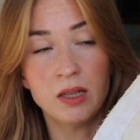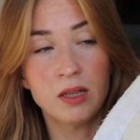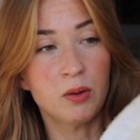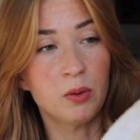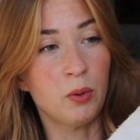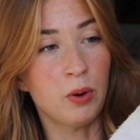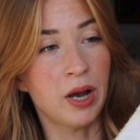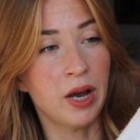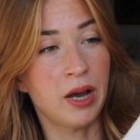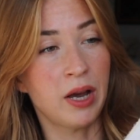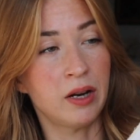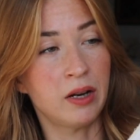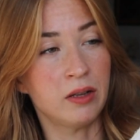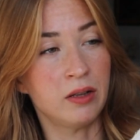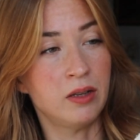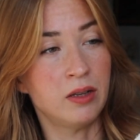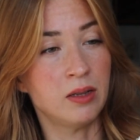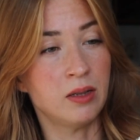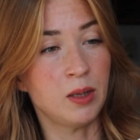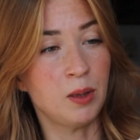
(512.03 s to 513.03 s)
where
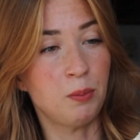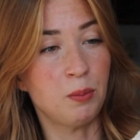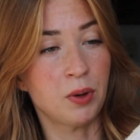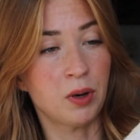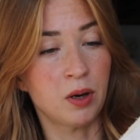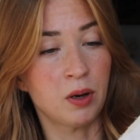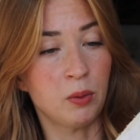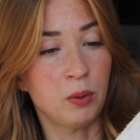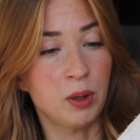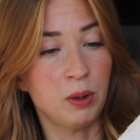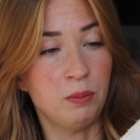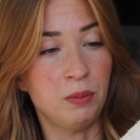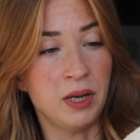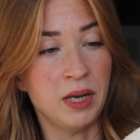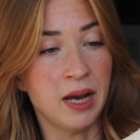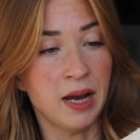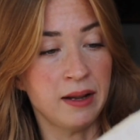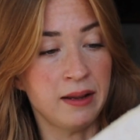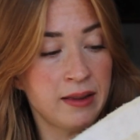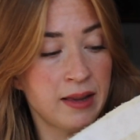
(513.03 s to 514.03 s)
the zipper will
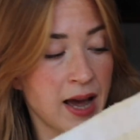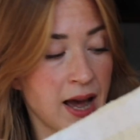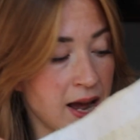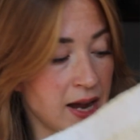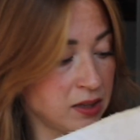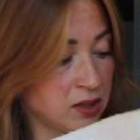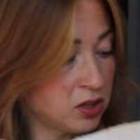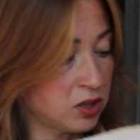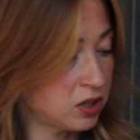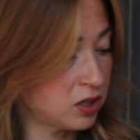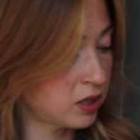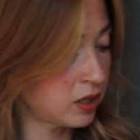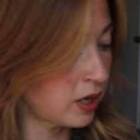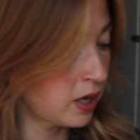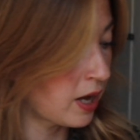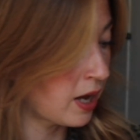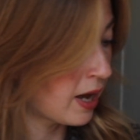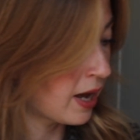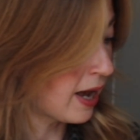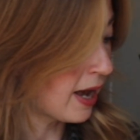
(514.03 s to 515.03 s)
be attached,
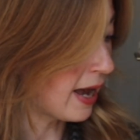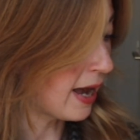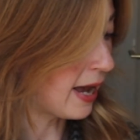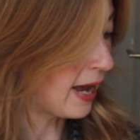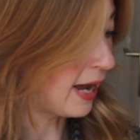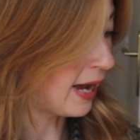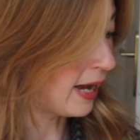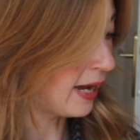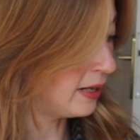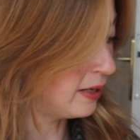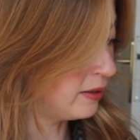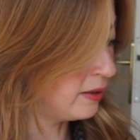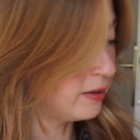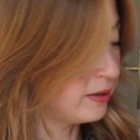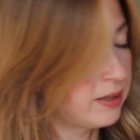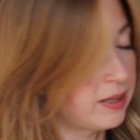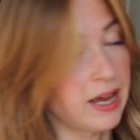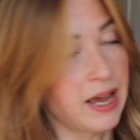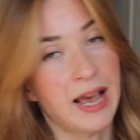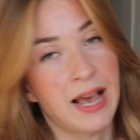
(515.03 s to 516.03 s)

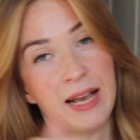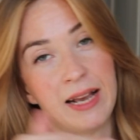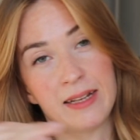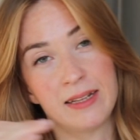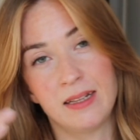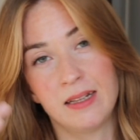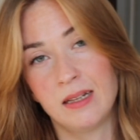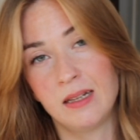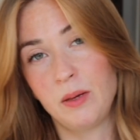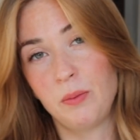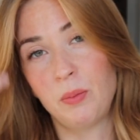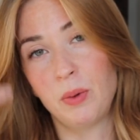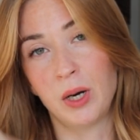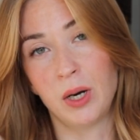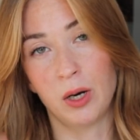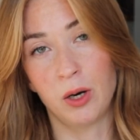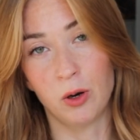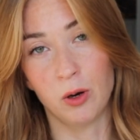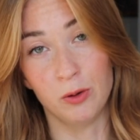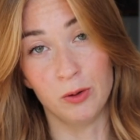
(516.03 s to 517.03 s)
and as the
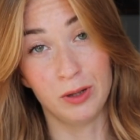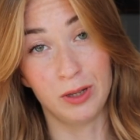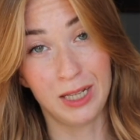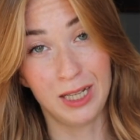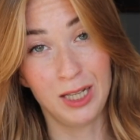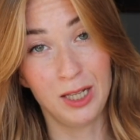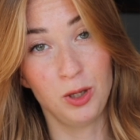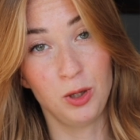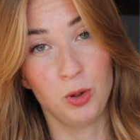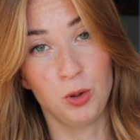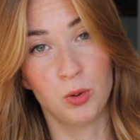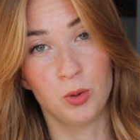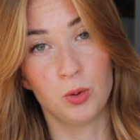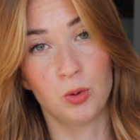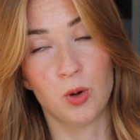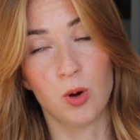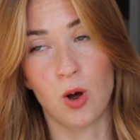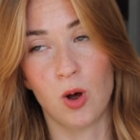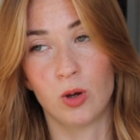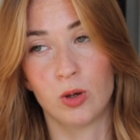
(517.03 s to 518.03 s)
zipper
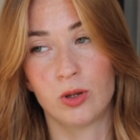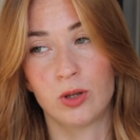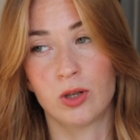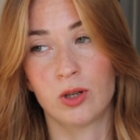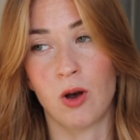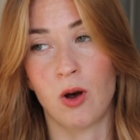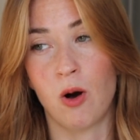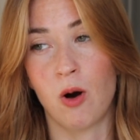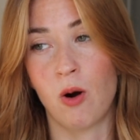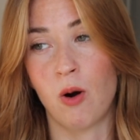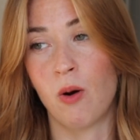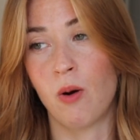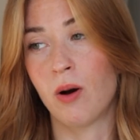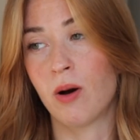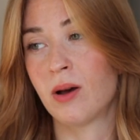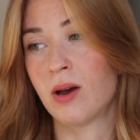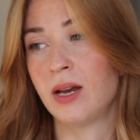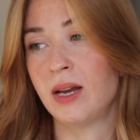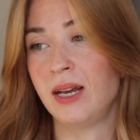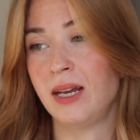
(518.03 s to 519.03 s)
continue, also
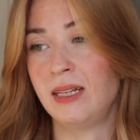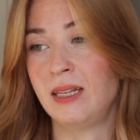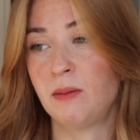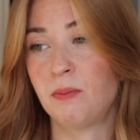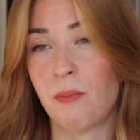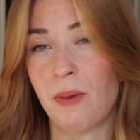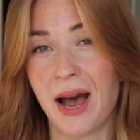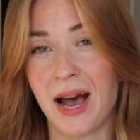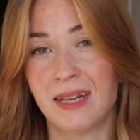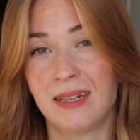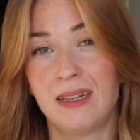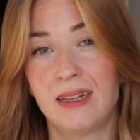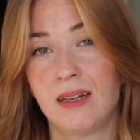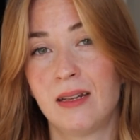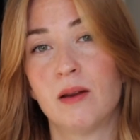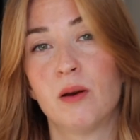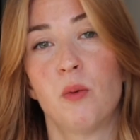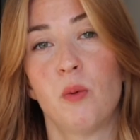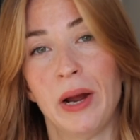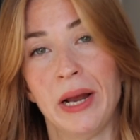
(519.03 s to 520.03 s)
it's
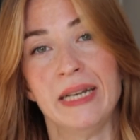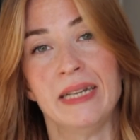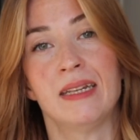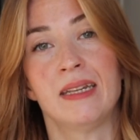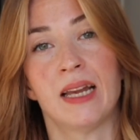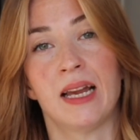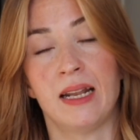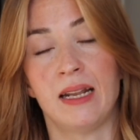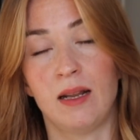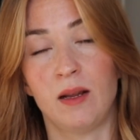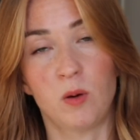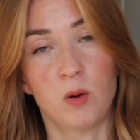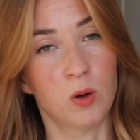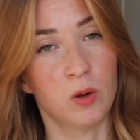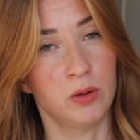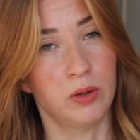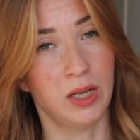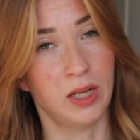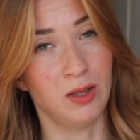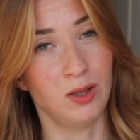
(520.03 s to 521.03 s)
passing the waist and
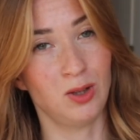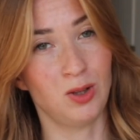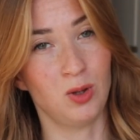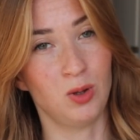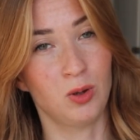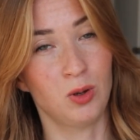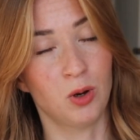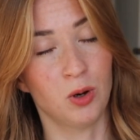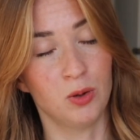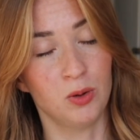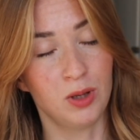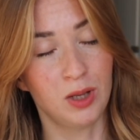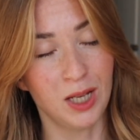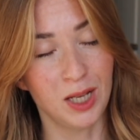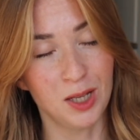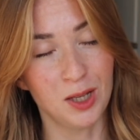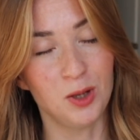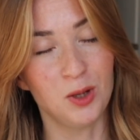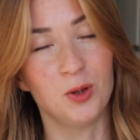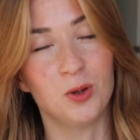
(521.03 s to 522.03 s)

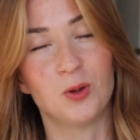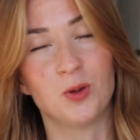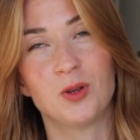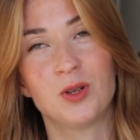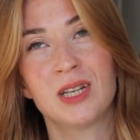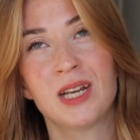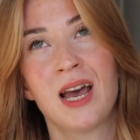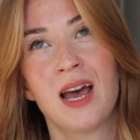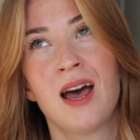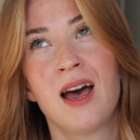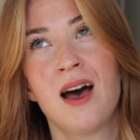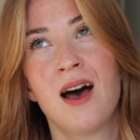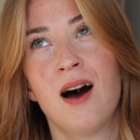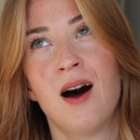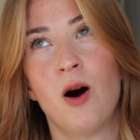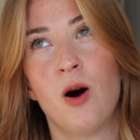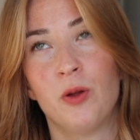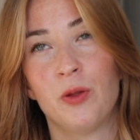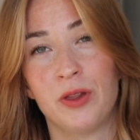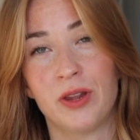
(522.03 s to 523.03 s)
continues
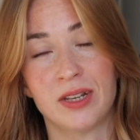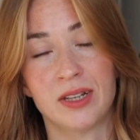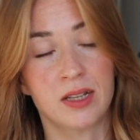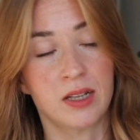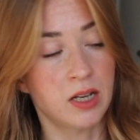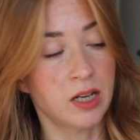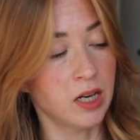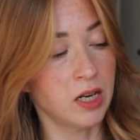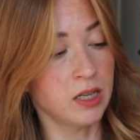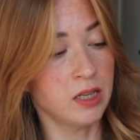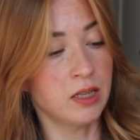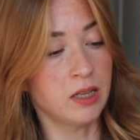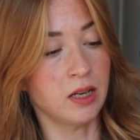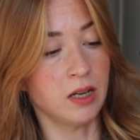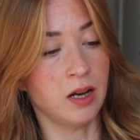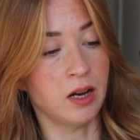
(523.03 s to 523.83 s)
on the skirt.